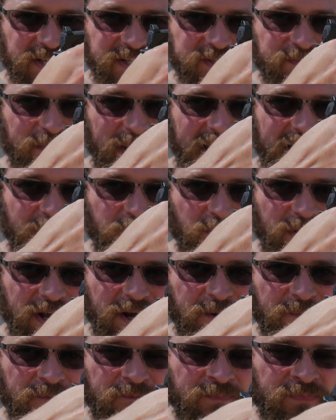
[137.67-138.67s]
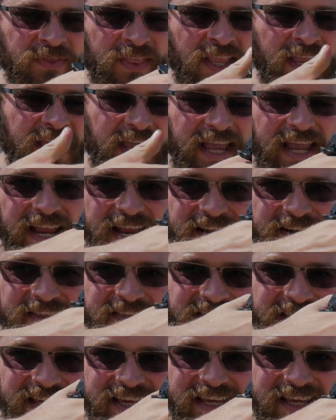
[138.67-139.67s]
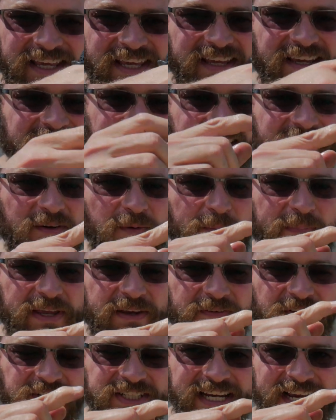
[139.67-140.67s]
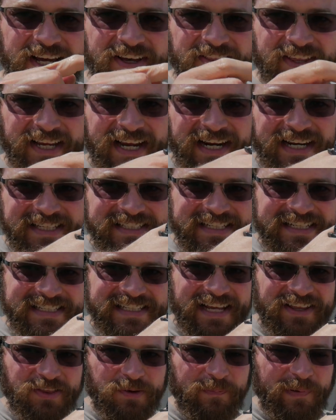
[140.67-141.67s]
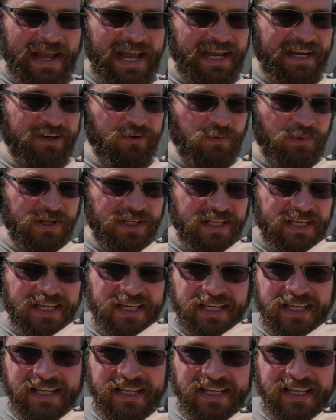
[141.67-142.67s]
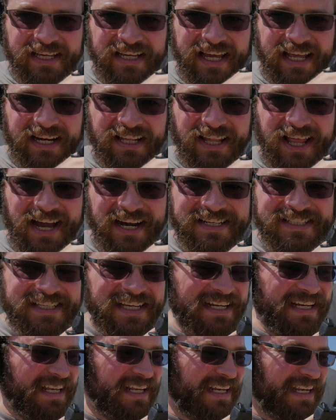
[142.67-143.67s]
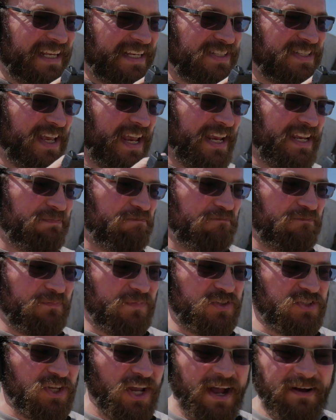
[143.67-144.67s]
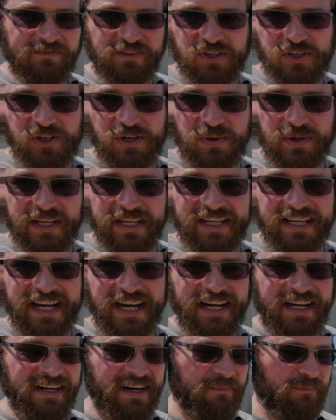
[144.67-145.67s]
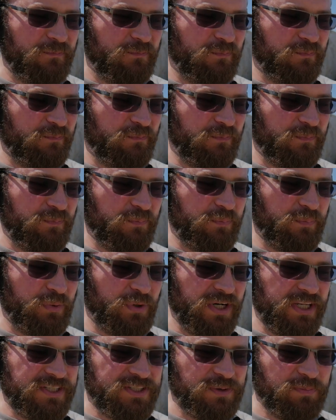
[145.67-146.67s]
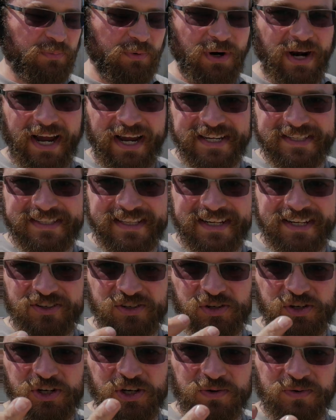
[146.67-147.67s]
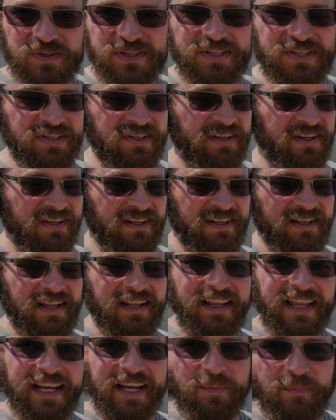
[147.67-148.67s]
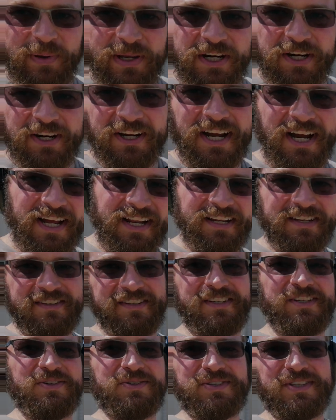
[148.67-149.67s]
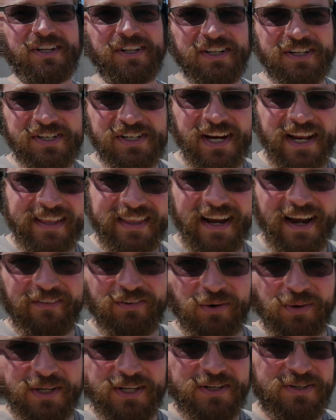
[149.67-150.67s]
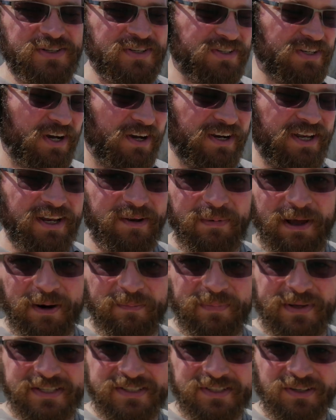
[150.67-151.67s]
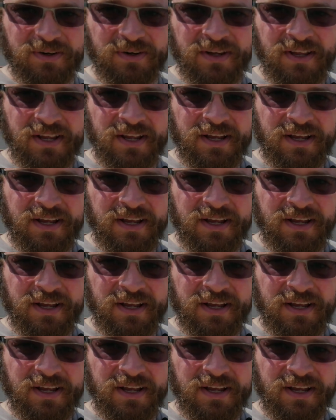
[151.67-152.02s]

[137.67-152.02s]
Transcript: this magwell and the beaver tail that kind of sticks out the back, it really kind of locks in. It is a soft shooting gun. I'm pretty surprised that it shoots like a bigger gun, to use the cliche that everyone uses talking about a pistol.